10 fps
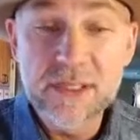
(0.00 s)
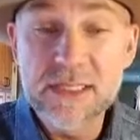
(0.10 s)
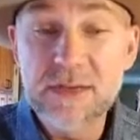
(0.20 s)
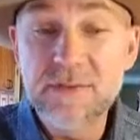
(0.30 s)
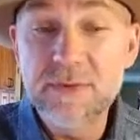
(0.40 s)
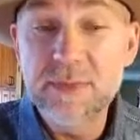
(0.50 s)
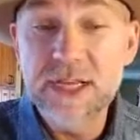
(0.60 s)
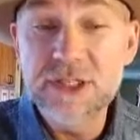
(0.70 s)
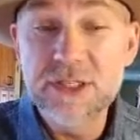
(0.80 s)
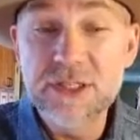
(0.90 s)
this
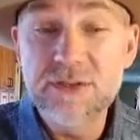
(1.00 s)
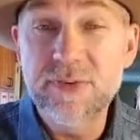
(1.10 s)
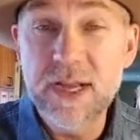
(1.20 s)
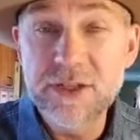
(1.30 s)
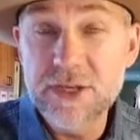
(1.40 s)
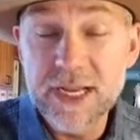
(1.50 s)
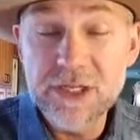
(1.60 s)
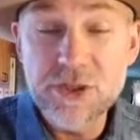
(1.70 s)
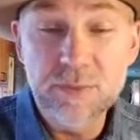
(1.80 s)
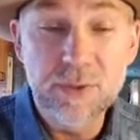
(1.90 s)
information is for
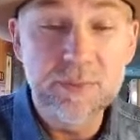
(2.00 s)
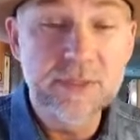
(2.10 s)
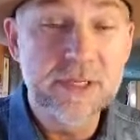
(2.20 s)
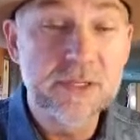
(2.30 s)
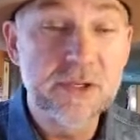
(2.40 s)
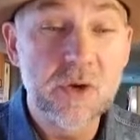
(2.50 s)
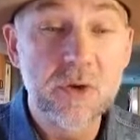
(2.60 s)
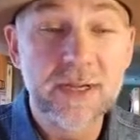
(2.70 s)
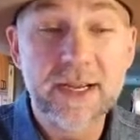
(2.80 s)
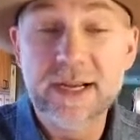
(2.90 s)
educational purposes
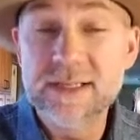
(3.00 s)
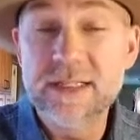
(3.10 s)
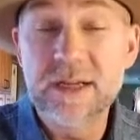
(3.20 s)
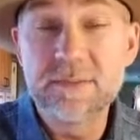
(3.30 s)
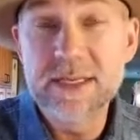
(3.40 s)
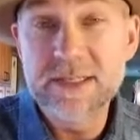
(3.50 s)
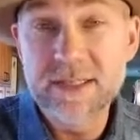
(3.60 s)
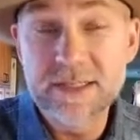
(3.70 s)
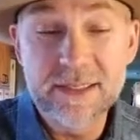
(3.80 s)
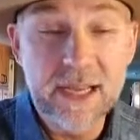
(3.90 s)
only and is not meant
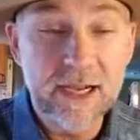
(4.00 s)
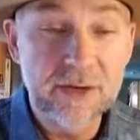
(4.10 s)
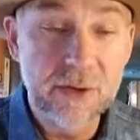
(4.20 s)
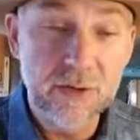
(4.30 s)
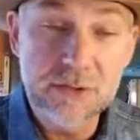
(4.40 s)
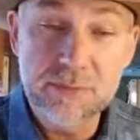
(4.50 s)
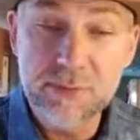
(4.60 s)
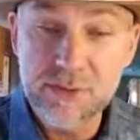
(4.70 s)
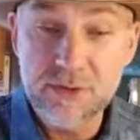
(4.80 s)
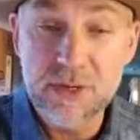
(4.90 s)
to diagnose,
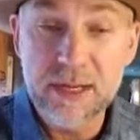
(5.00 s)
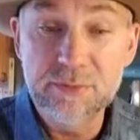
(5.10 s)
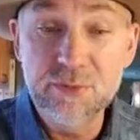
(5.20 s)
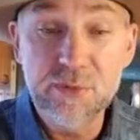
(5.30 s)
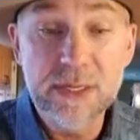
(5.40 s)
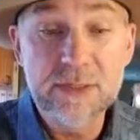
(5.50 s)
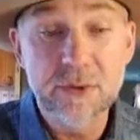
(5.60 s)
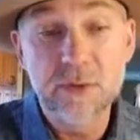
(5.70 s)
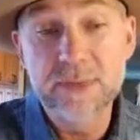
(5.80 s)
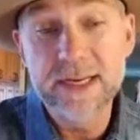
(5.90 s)
prescribe, treat,
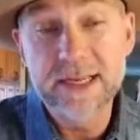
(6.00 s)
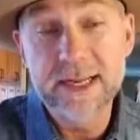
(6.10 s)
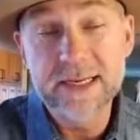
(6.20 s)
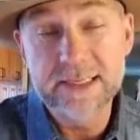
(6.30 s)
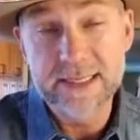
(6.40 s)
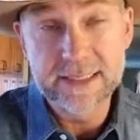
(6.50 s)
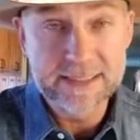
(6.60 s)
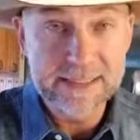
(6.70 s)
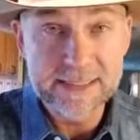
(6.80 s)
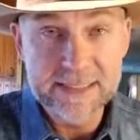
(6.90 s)
or mitigate
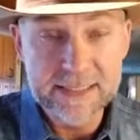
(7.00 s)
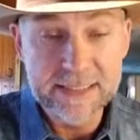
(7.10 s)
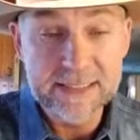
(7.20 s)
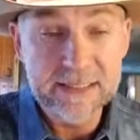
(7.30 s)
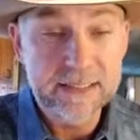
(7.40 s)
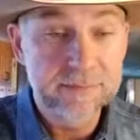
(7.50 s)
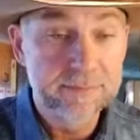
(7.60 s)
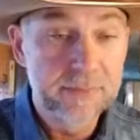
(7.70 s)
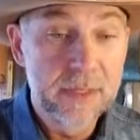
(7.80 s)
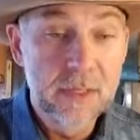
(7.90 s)
any disease.
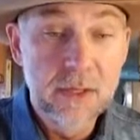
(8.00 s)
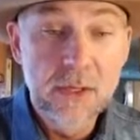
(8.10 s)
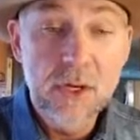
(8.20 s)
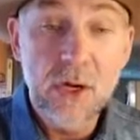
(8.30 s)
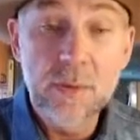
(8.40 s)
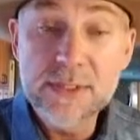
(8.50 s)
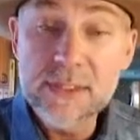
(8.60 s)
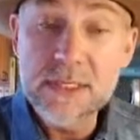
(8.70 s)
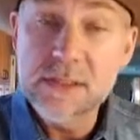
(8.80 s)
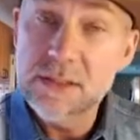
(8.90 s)
Always
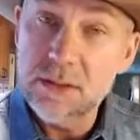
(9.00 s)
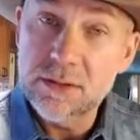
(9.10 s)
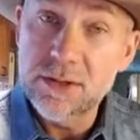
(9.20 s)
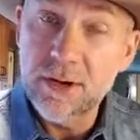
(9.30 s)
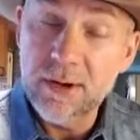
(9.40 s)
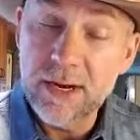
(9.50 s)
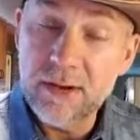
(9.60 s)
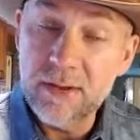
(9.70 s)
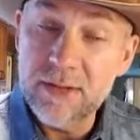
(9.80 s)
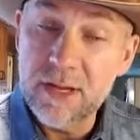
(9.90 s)
consult your
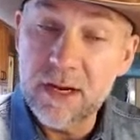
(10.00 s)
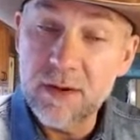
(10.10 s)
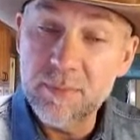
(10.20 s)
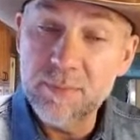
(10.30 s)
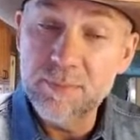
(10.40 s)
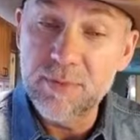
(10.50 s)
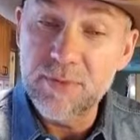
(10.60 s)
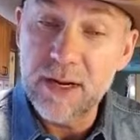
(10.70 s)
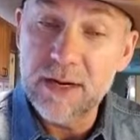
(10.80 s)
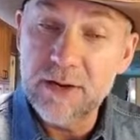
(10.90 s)
health care
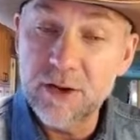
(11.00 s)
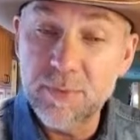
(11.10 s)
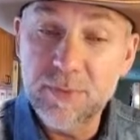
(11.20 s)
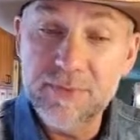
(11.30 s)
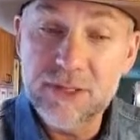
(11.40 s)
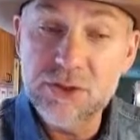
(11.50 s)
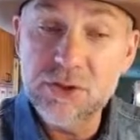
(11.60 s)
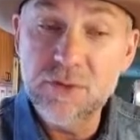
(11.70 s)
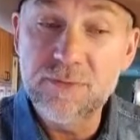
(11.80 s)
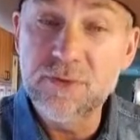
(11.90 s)
provider, your
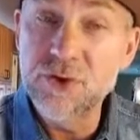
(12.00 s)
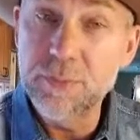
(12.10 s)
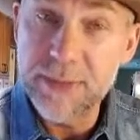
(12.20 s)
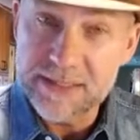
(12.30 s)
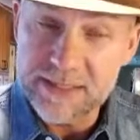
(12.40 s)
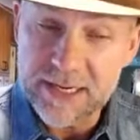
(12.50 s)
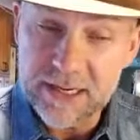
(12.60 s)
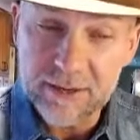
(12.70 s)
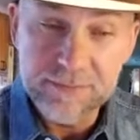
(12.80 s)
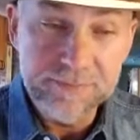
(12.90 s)
professional, for your best
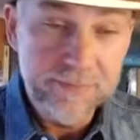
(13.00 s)
care.